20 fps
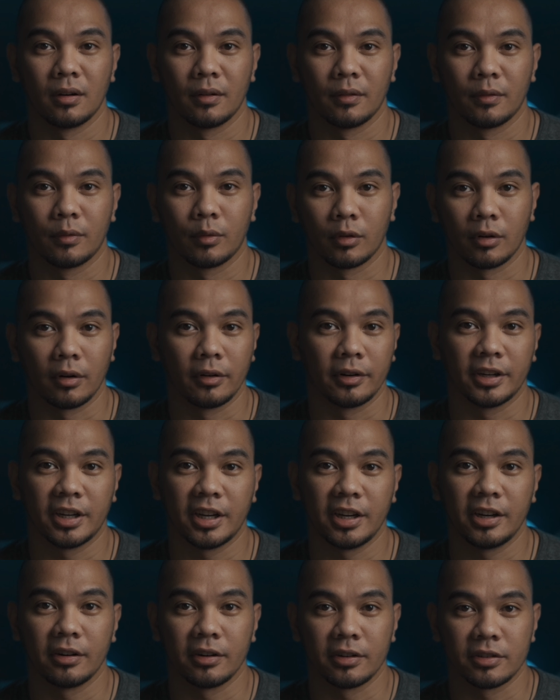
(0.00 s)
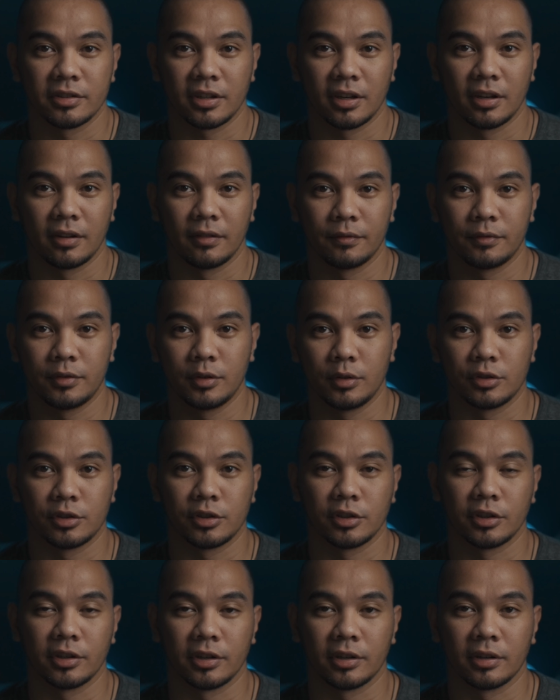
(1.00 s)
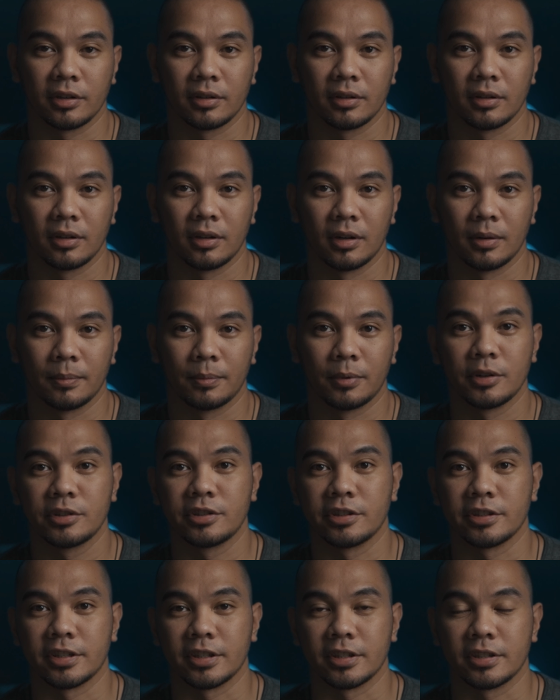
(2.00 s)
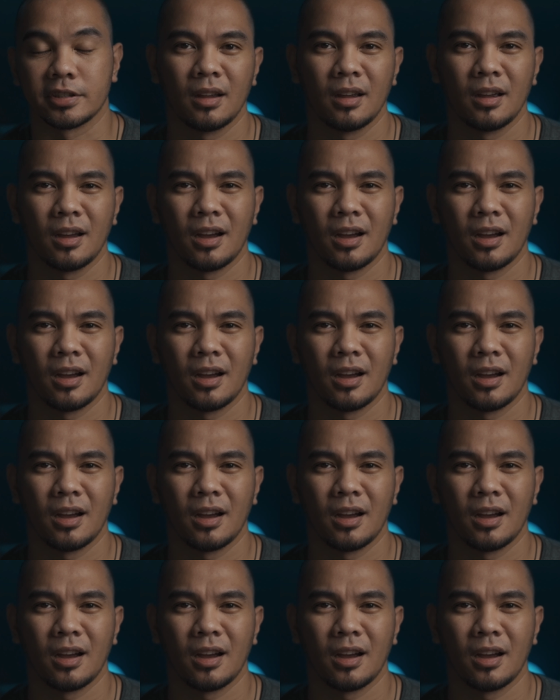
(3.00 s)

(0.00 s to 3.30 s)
for our gears and future purchases.